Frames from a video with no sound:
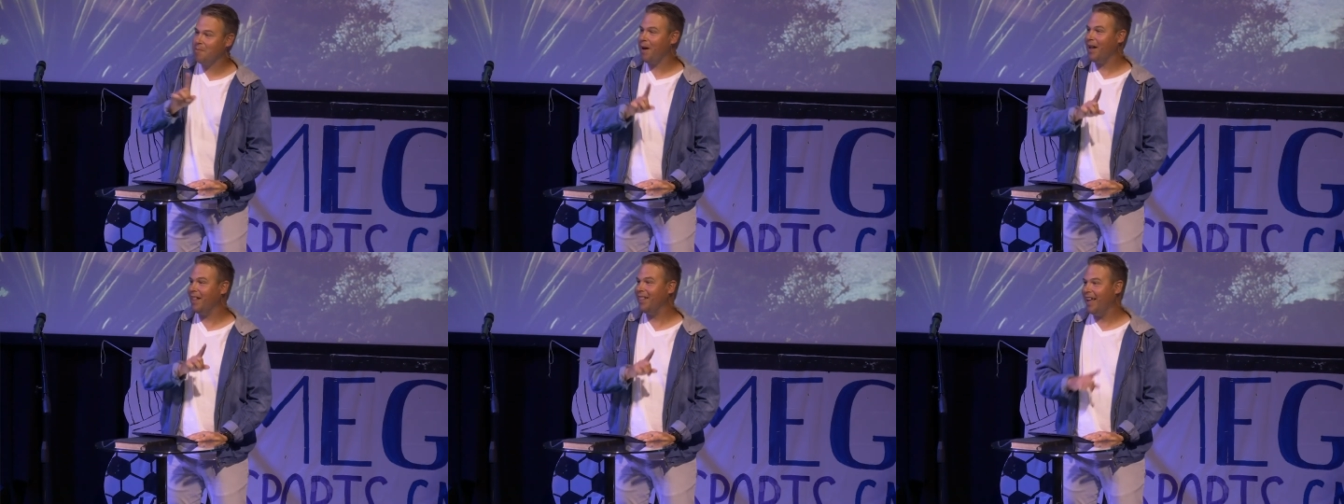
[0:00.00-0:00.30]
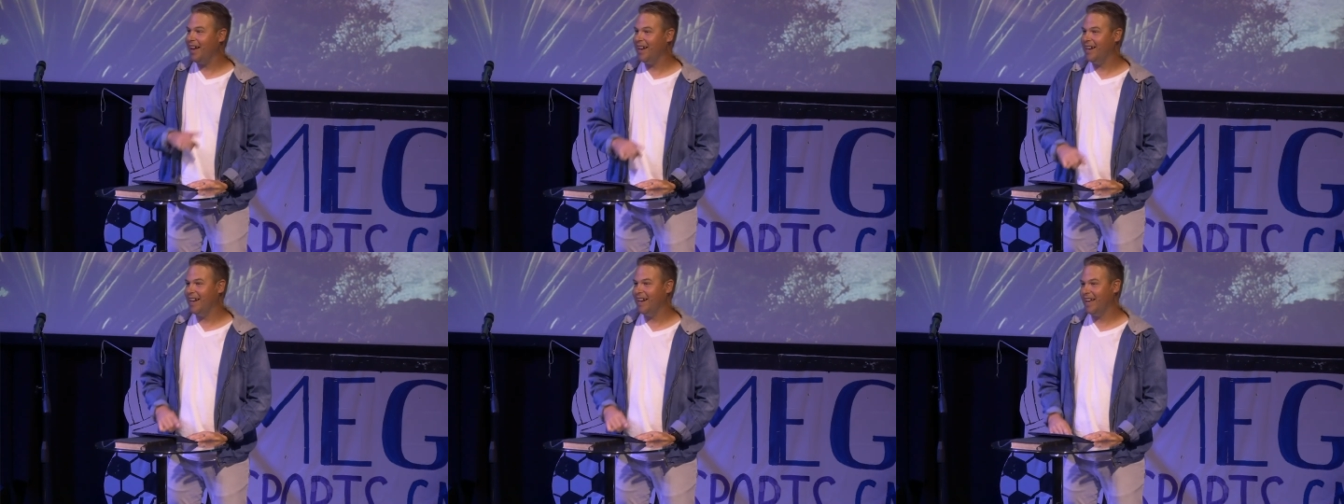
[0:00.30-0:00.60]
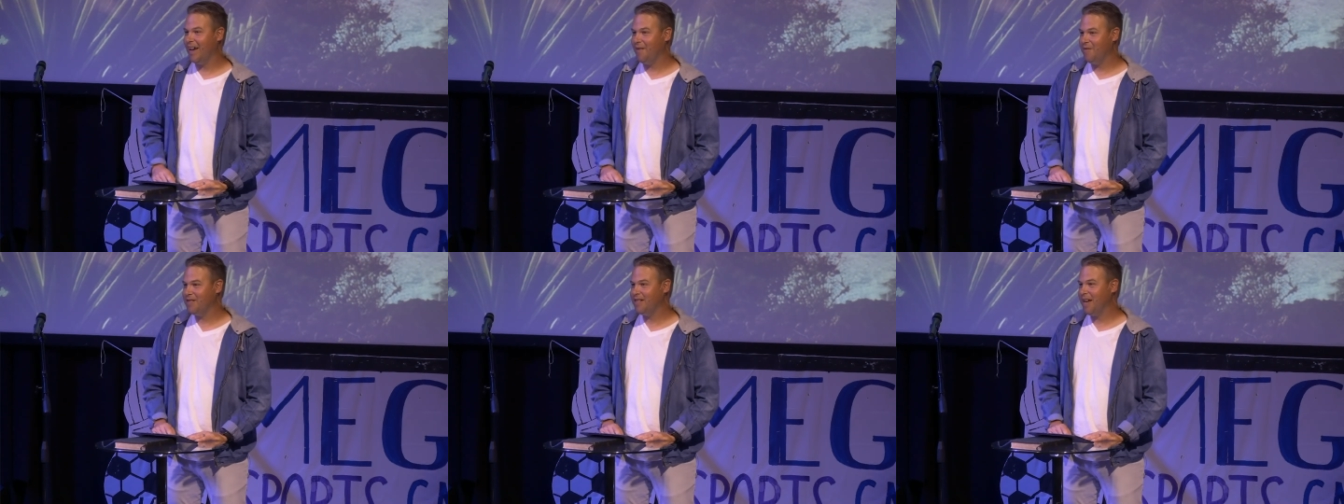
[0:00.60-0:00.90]
by lightning
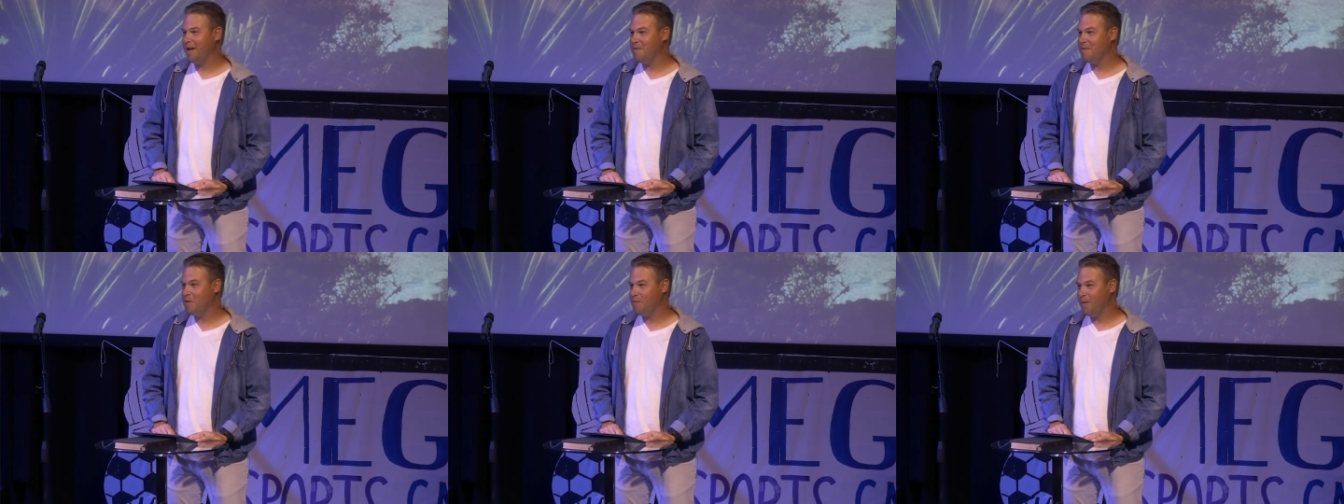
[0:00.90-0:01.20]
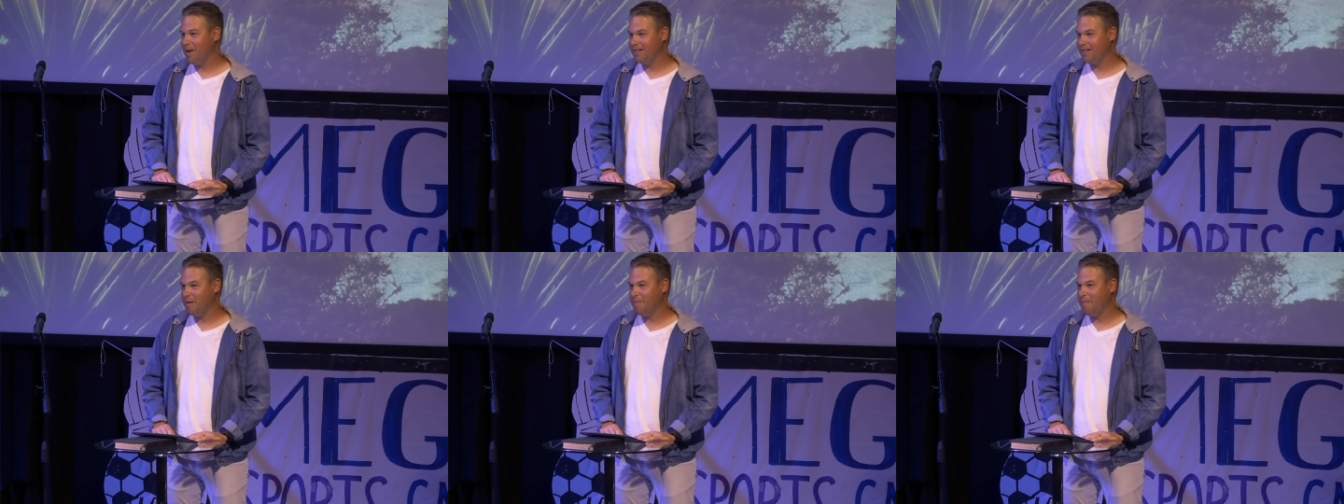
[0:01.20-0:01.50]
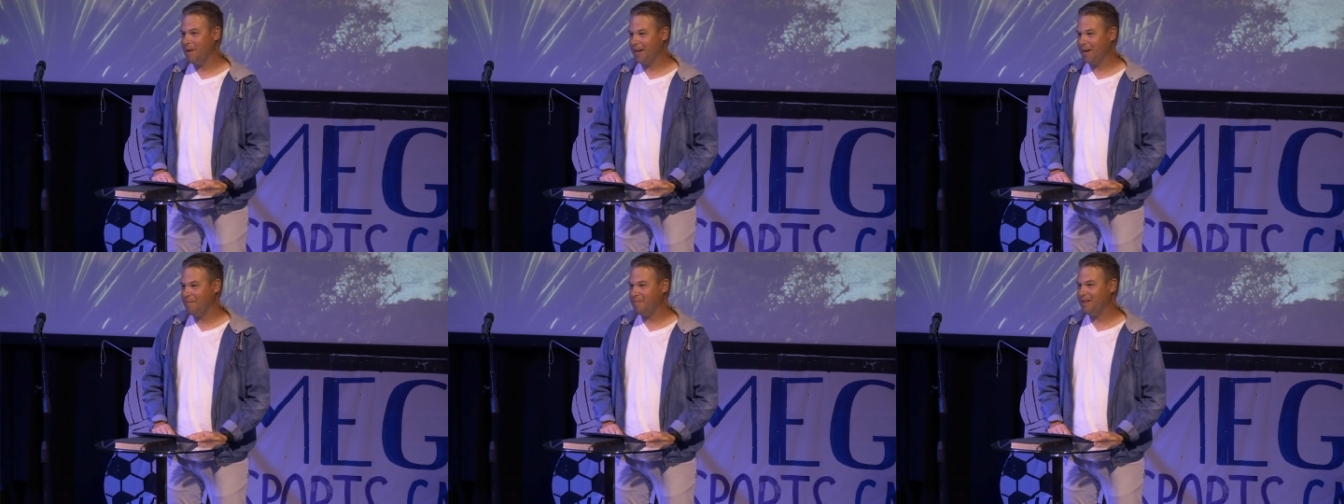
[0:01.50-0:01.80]
every time you went to
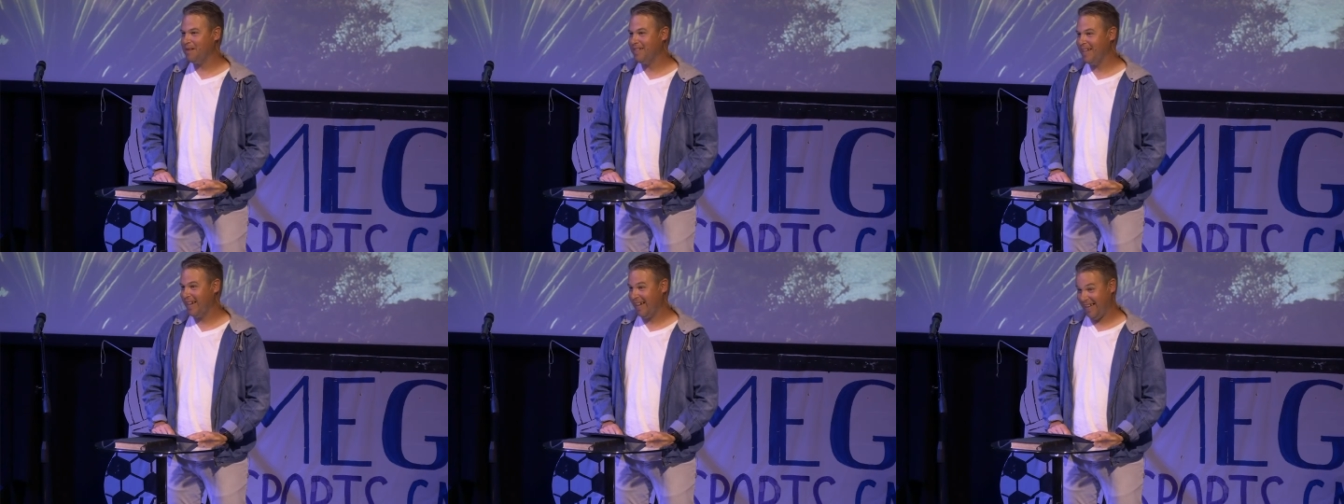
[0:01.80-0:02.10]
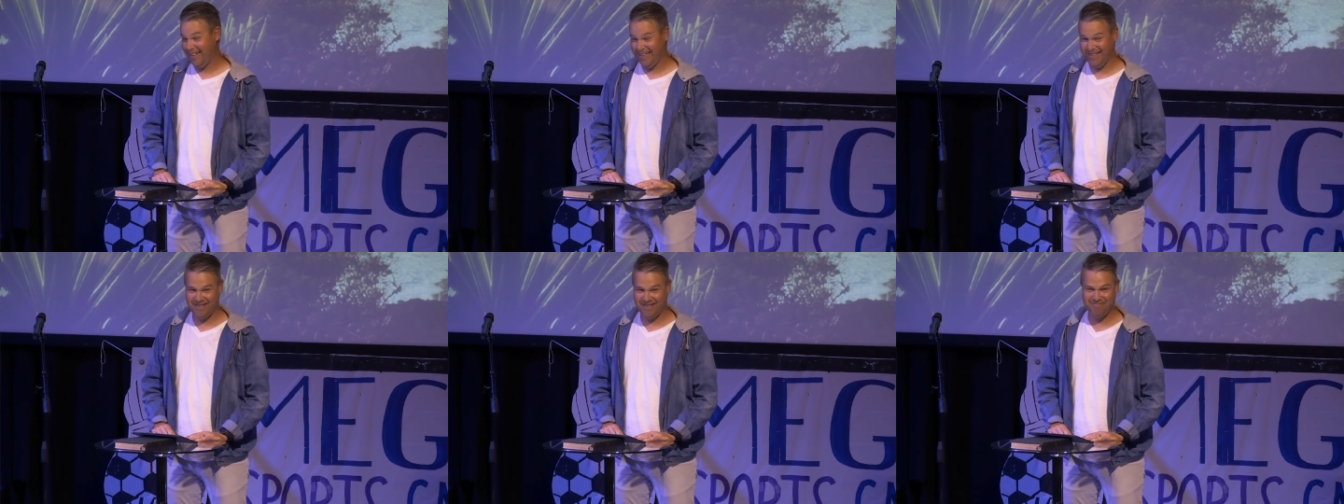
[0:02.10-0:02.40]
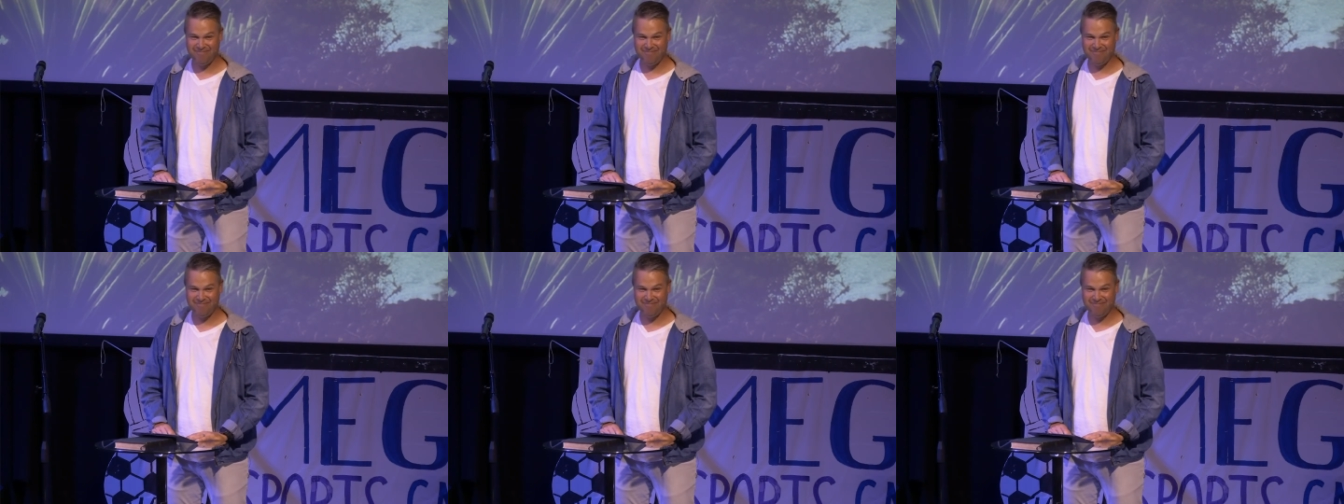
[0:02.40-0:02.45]
pick up the ticket.